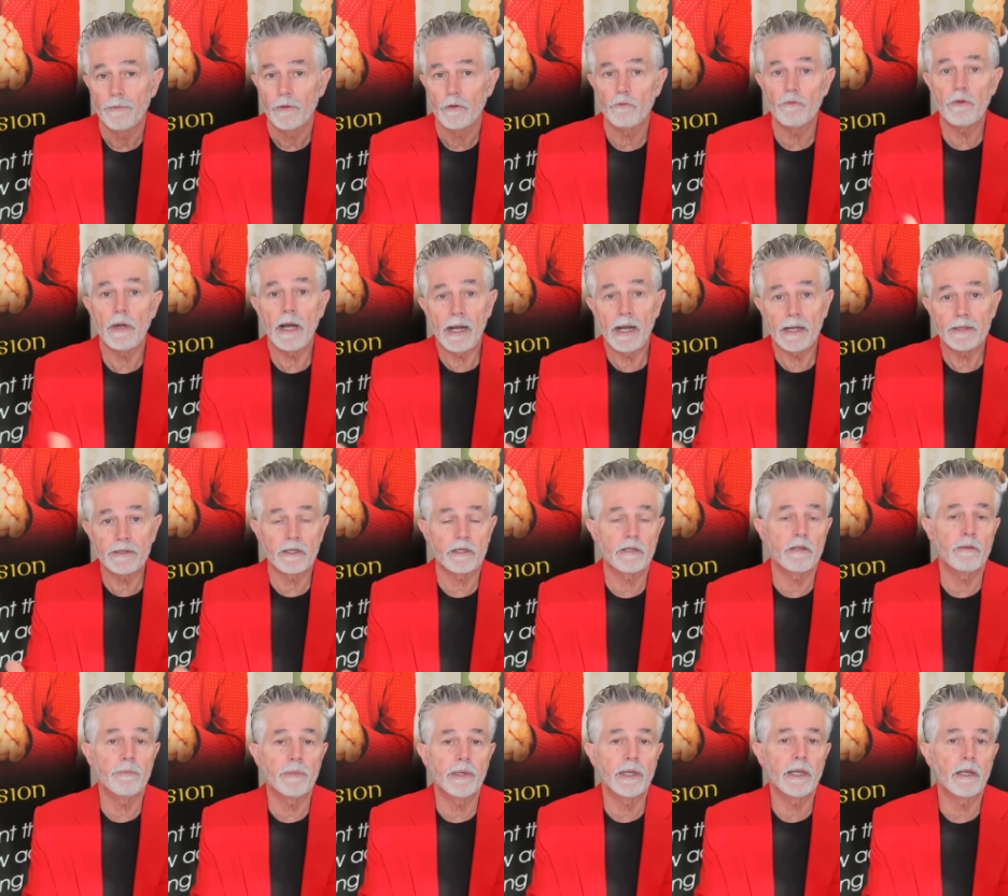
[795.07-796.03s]
rather
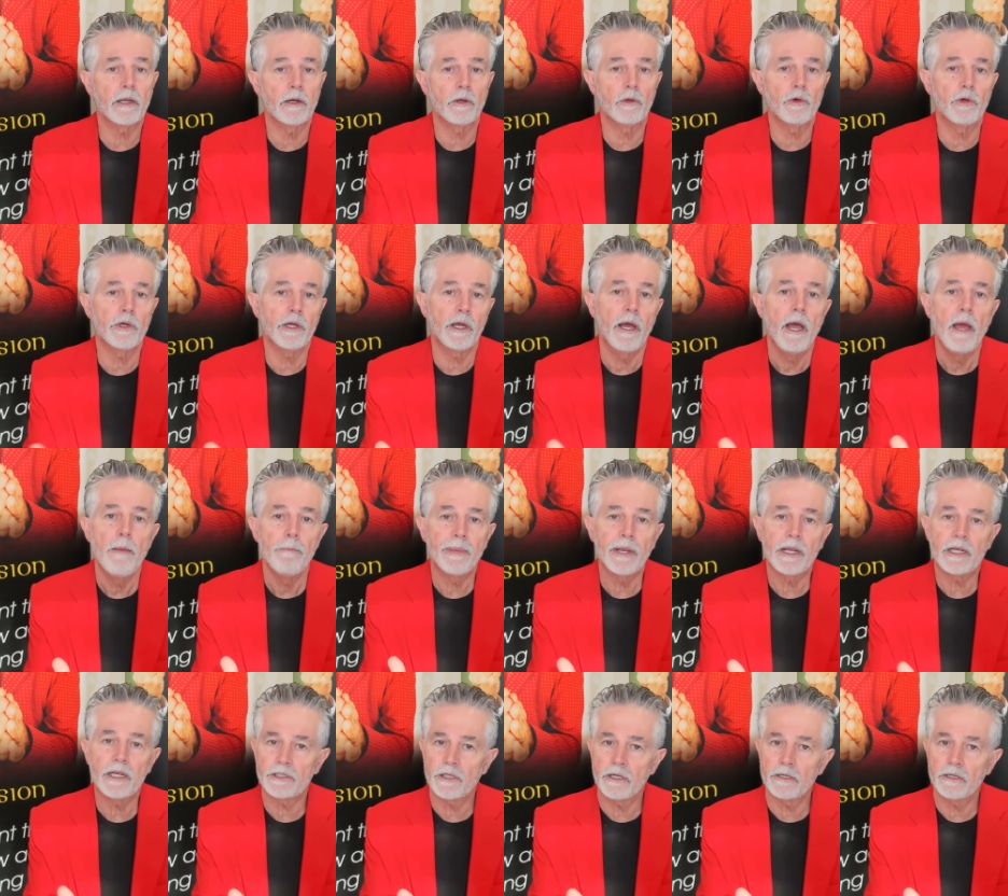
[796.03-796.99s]
than being a lawyer,
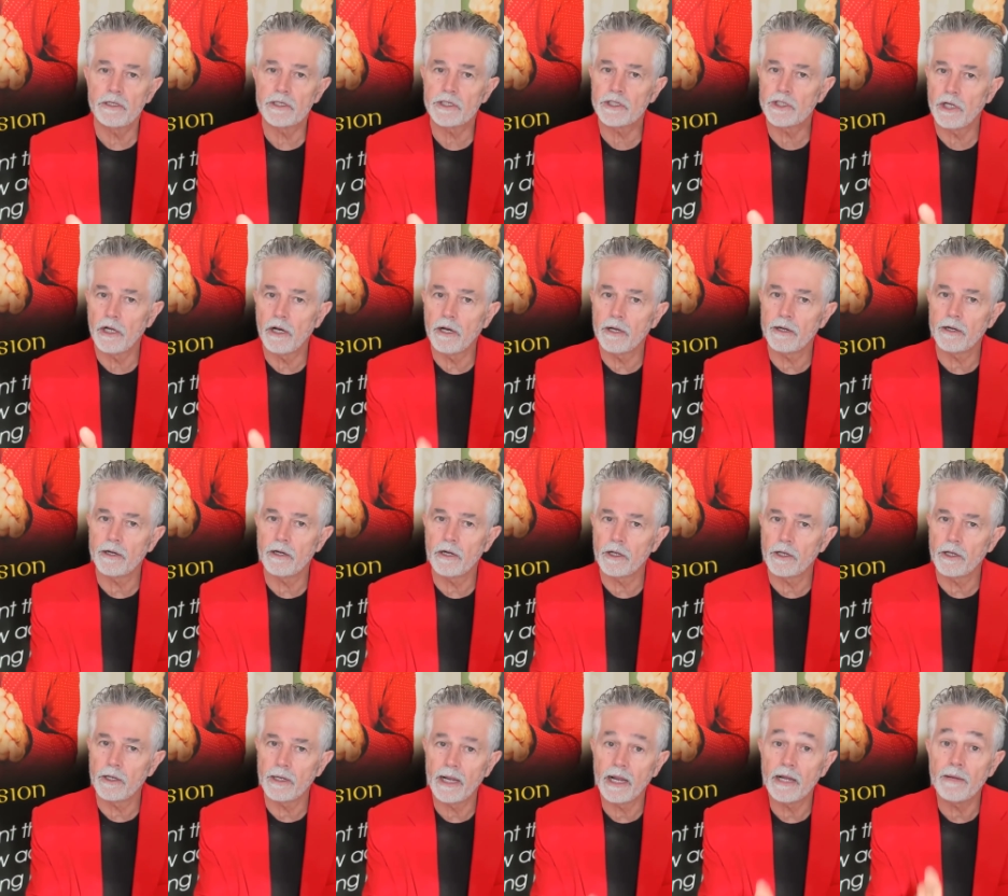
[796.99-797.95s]
because I decided I
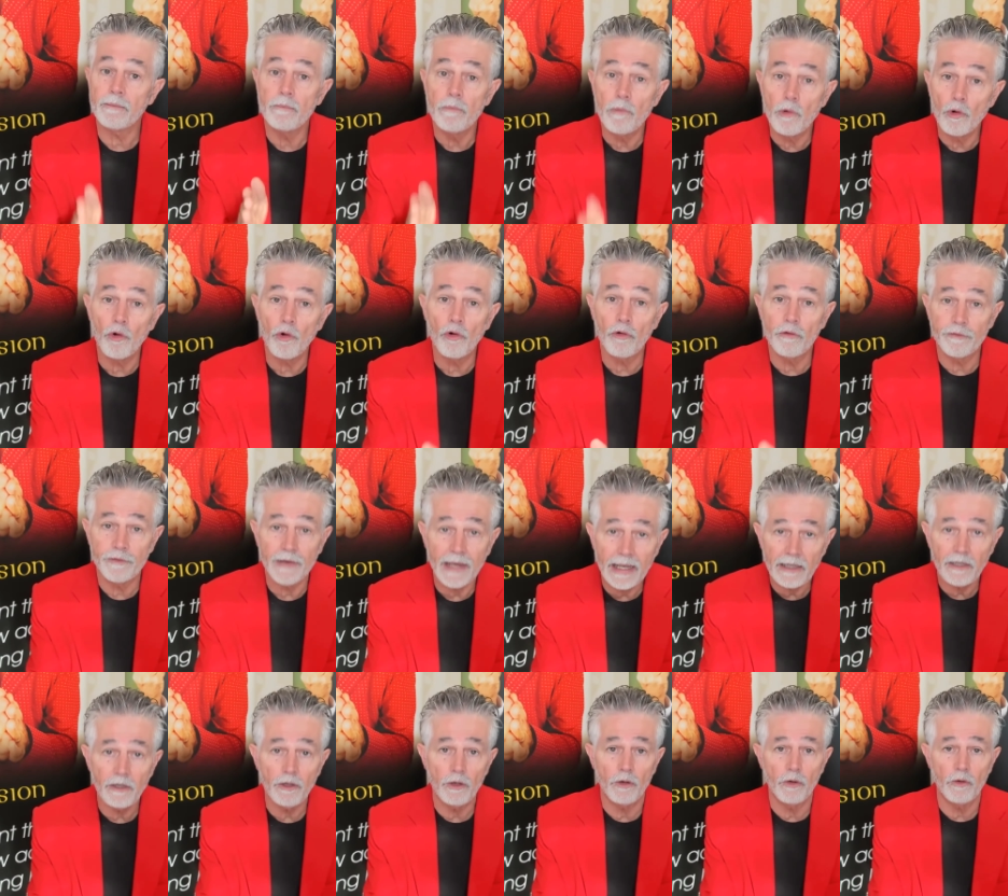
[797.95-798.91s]
could add more
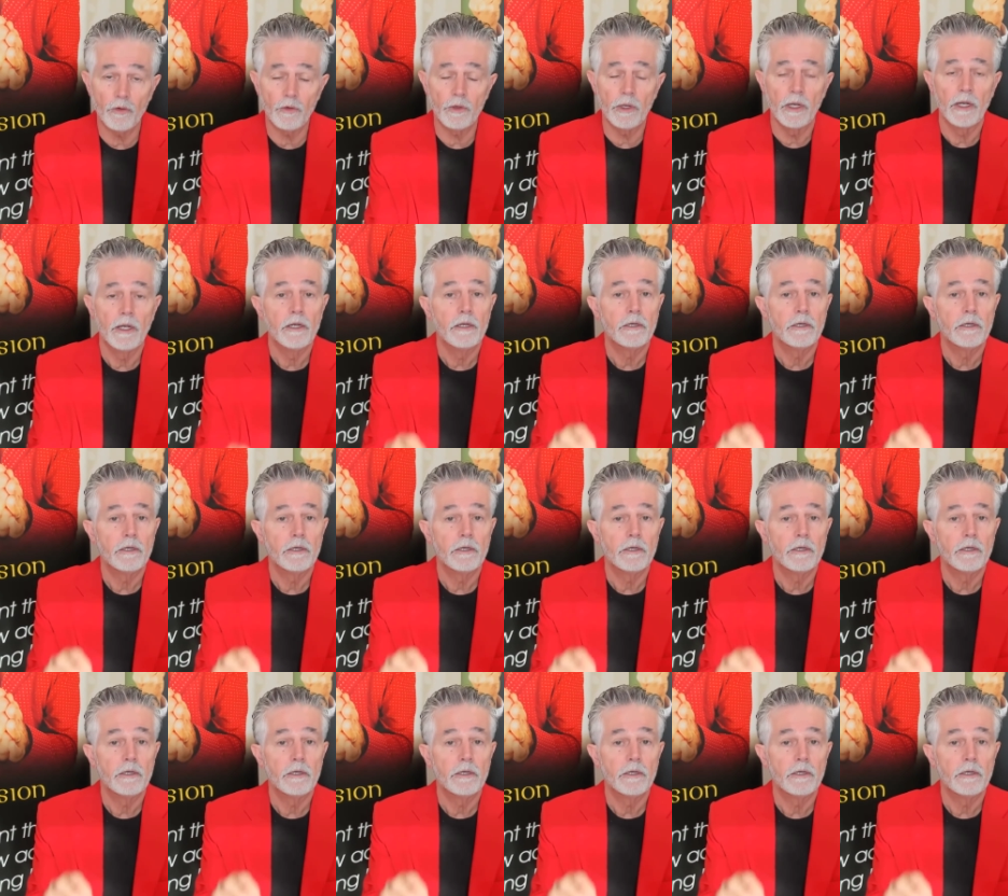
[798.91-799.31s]
value